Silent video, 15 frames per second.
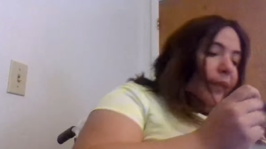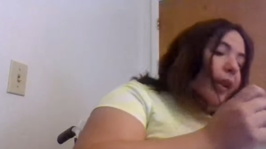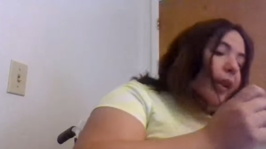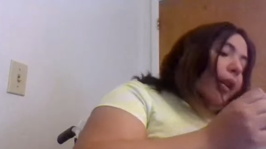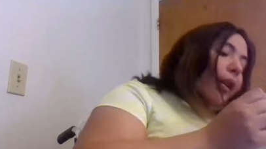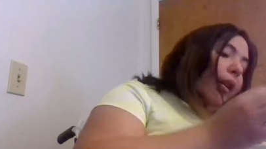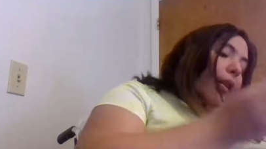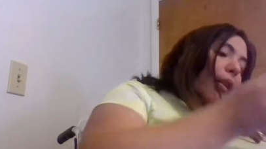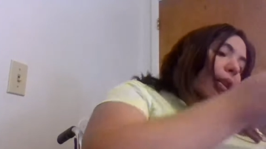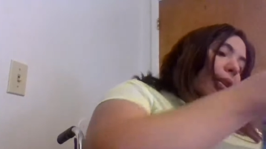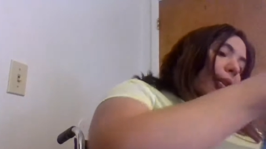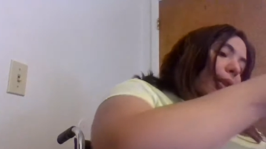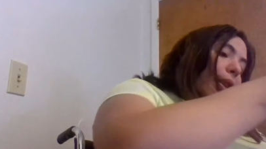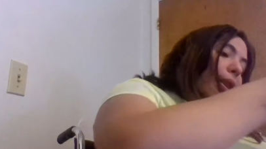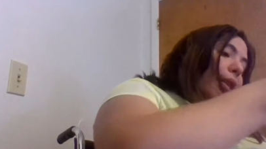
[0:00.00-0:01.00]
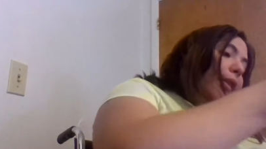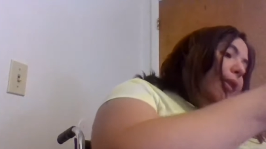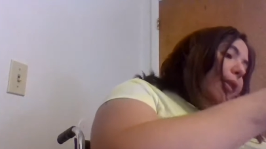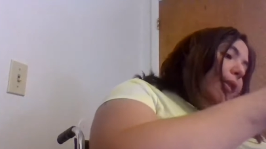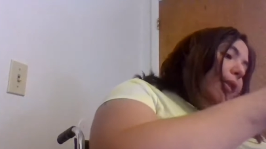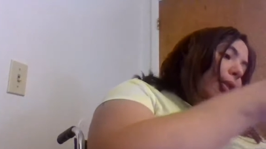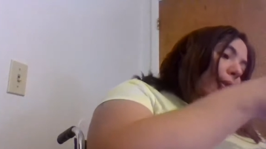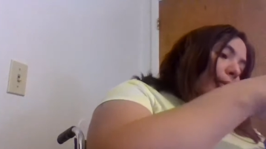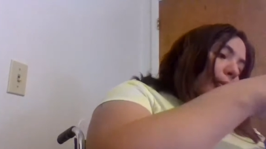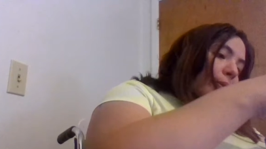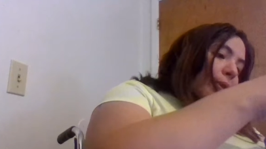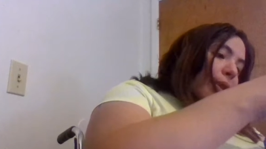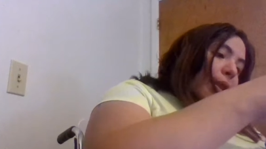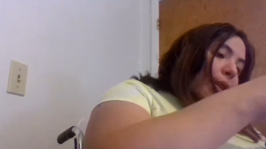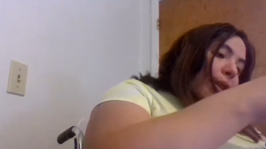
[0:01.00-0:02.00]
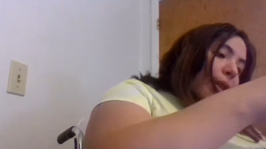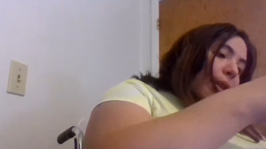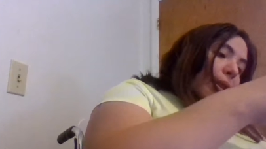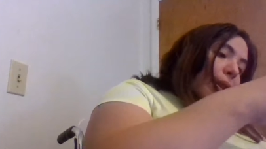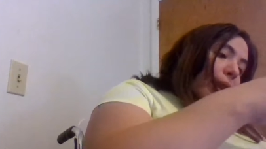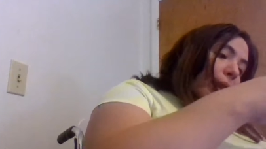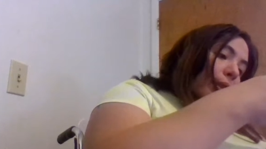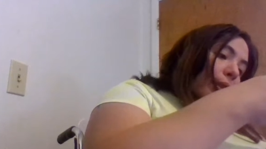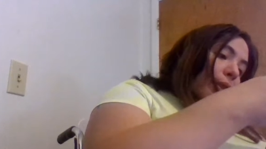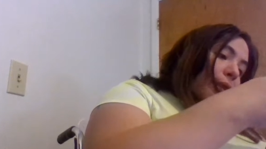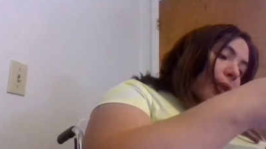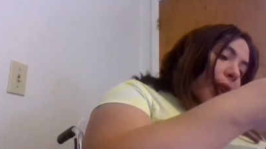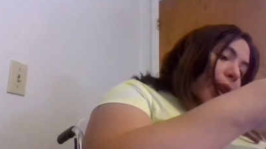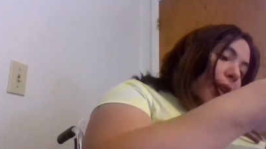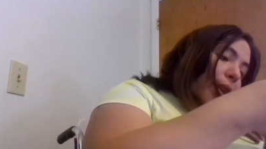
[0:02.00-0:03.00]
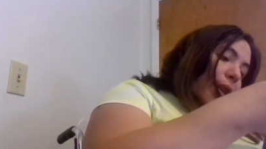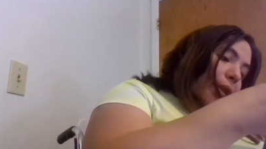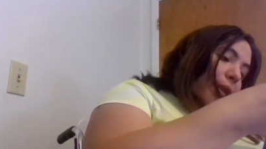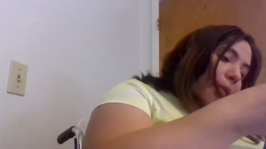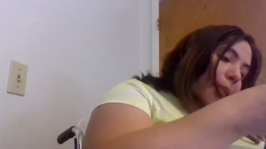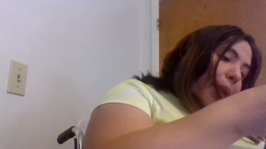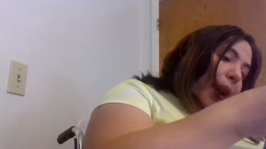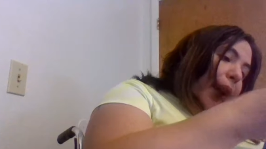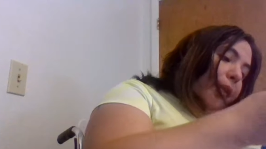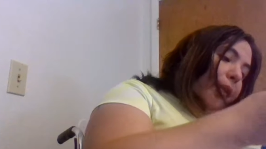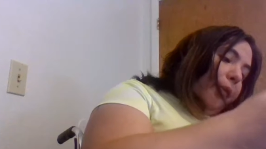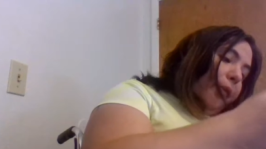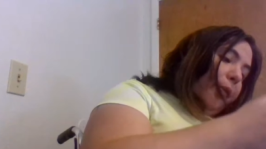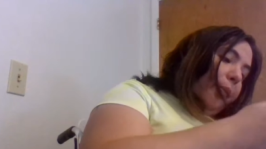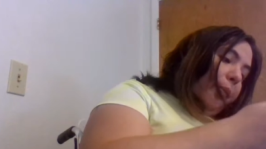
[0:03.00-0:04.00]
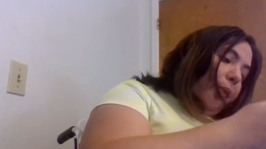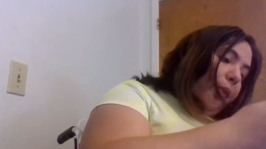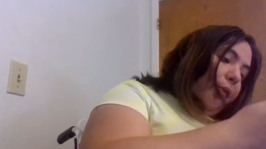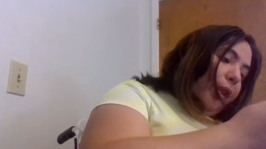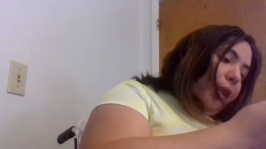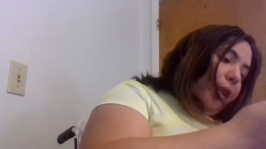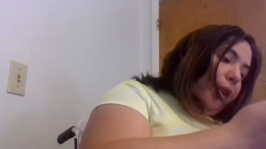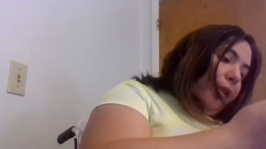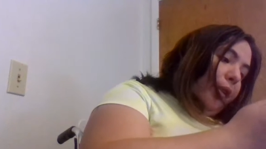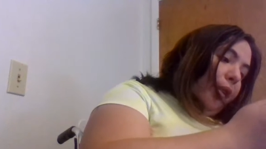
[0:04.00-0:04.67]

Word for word: It says satisfying packed with protein,